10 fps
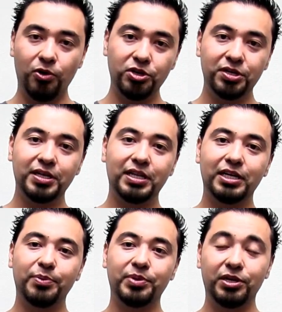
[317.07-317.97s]
or you can
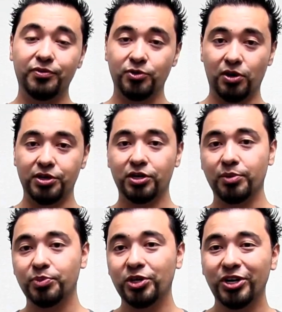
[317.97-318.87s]
click up here if you're on your
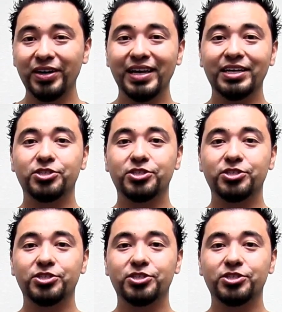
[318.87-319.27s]
computer